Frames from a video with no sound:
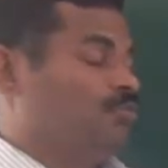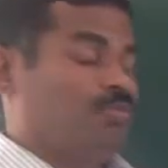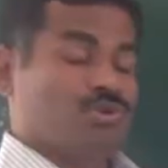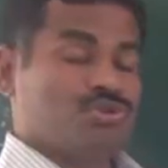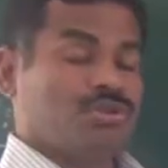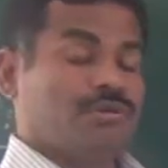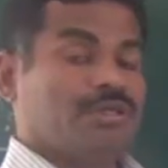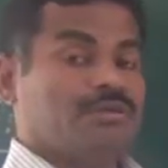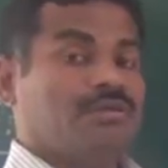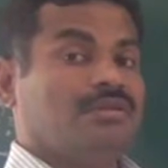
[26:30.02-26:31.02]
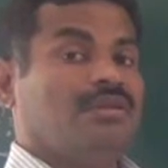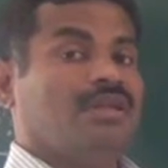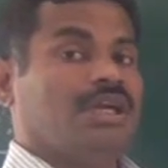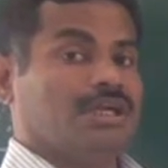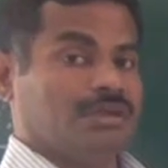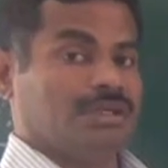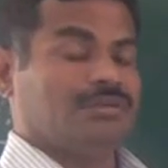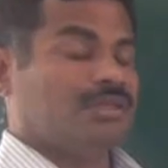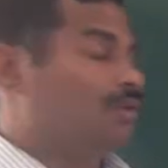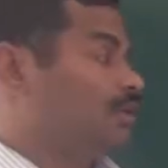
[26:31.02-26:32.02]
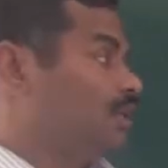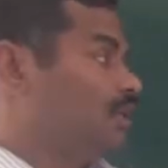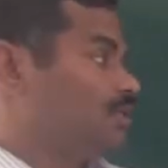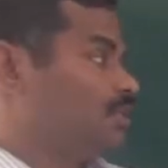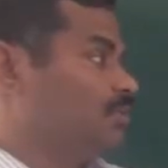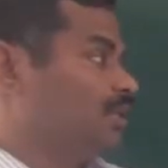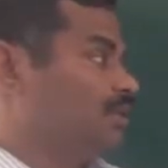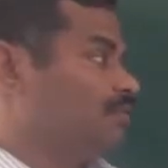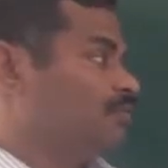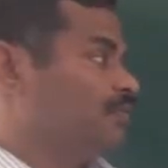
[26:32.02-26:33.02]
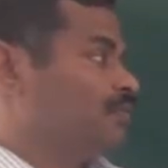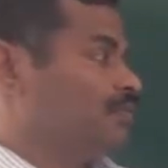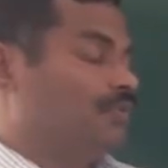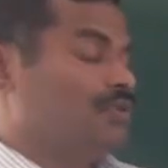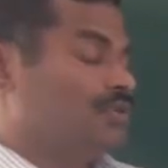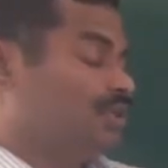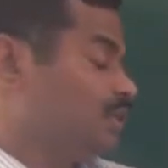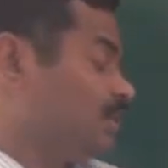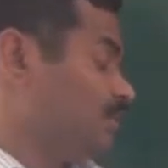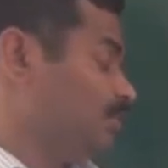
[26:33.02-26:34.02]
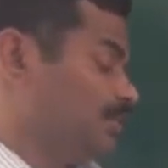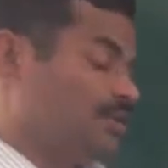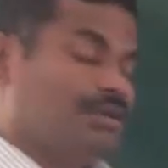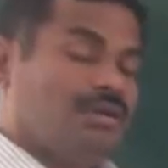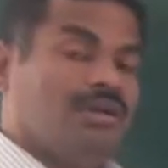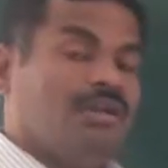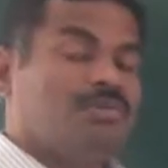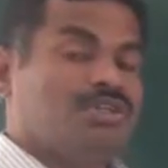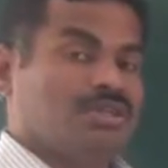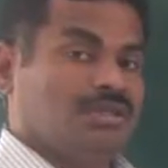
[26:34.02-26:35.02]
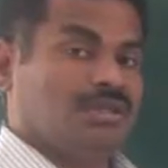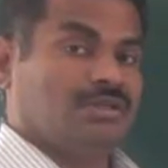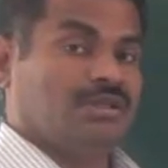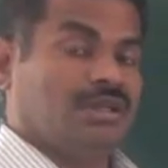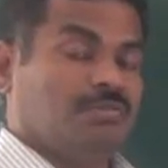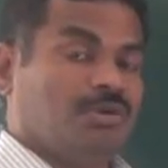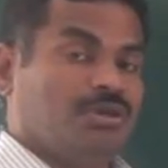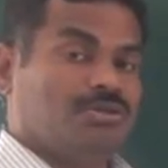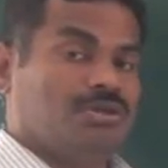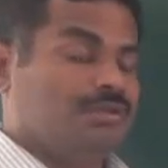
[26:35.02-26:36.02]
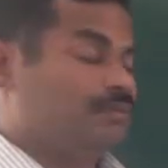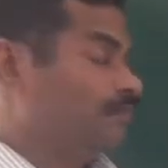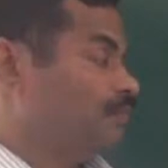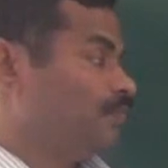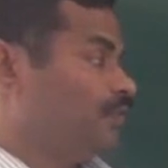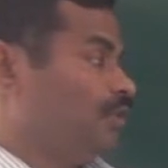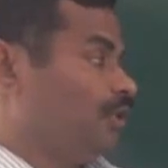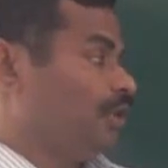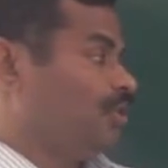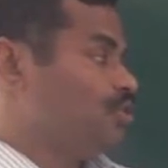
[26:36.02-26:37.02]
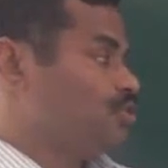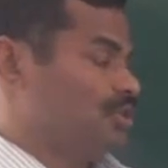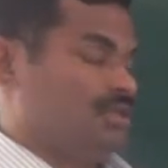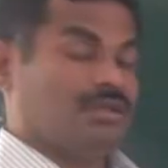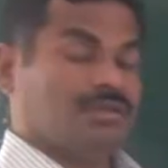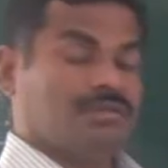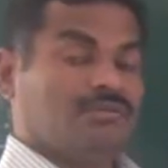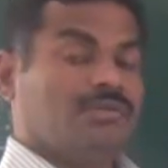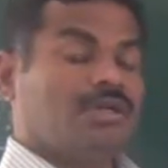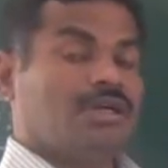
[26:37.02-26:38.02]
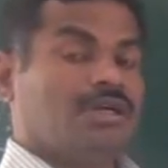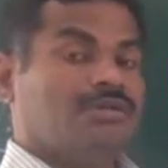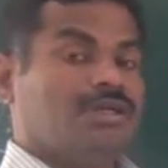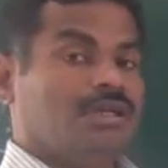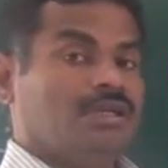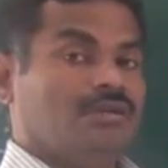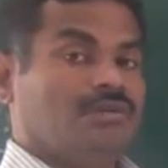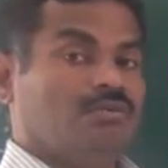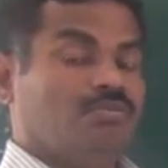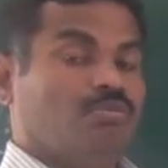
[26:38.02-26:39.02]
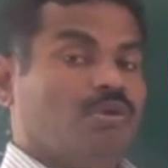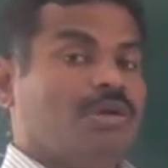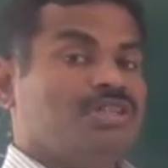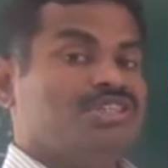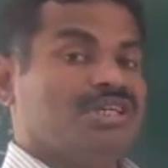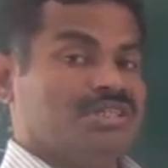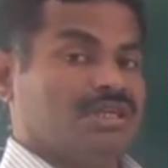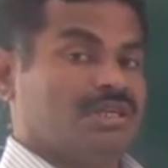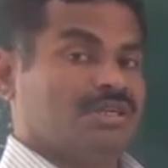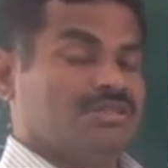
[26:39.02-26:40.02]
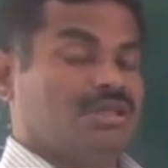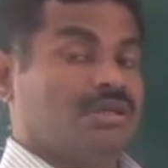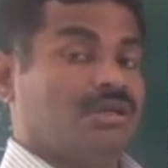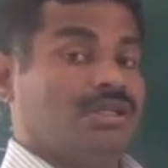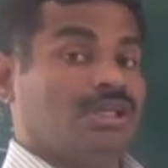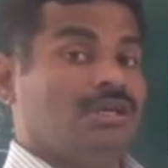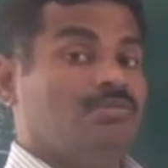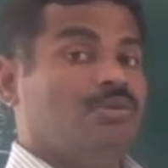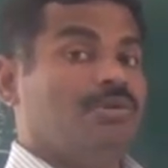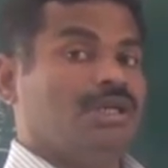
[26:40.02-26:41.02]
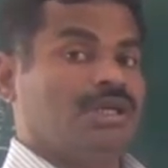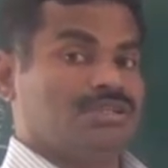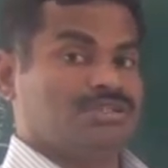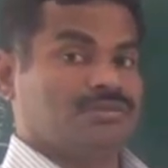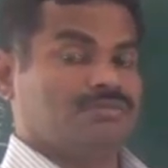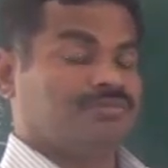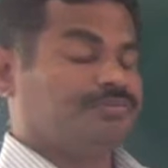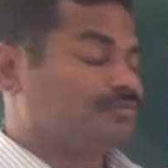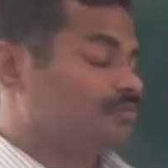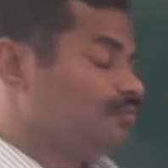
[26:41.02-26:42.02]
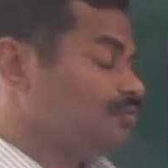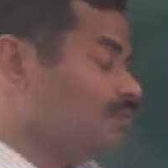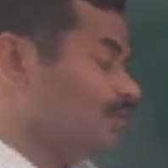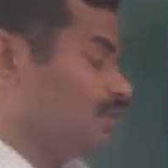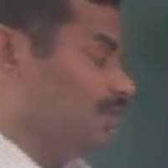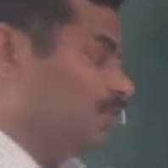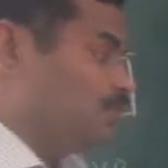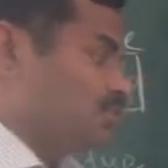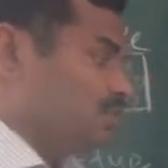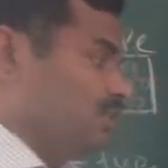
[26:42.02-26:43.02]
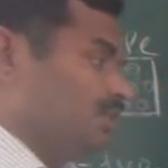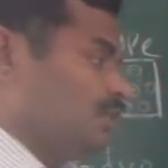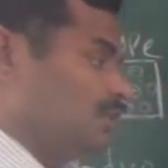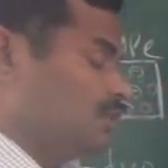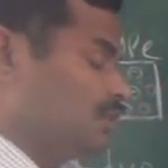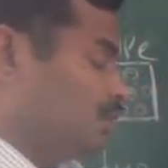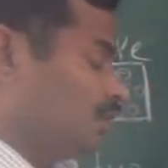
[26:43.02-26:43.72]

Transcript: positive ion, negative ion, they will create some layer. This layer is called the depression layer. Important thing, in this layer, we are not having any mobile charge carriers. They are called immobile ions. The depression layer